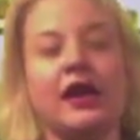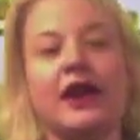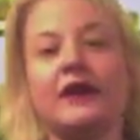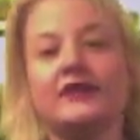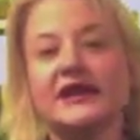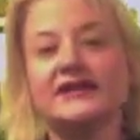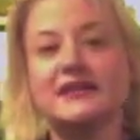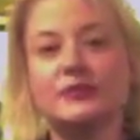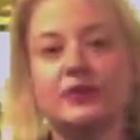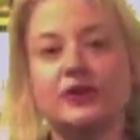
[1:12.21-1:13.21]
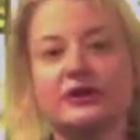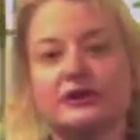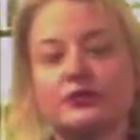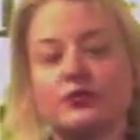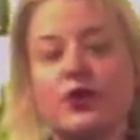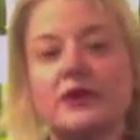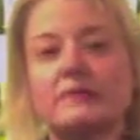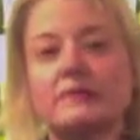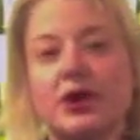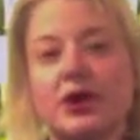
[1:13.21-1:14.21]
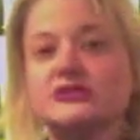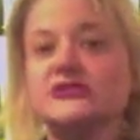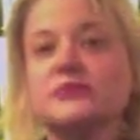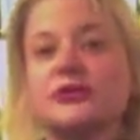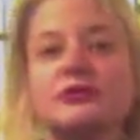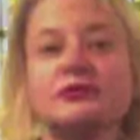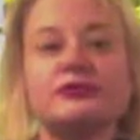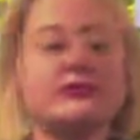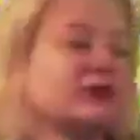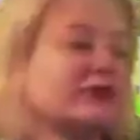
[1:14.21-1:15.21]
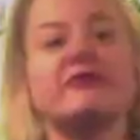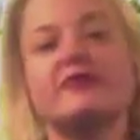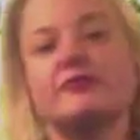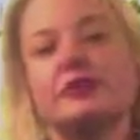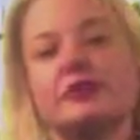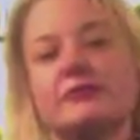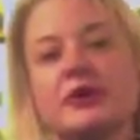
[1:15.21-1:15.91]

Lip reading: And like I said, we're going to do the 1 bar spoonful of the vermouth,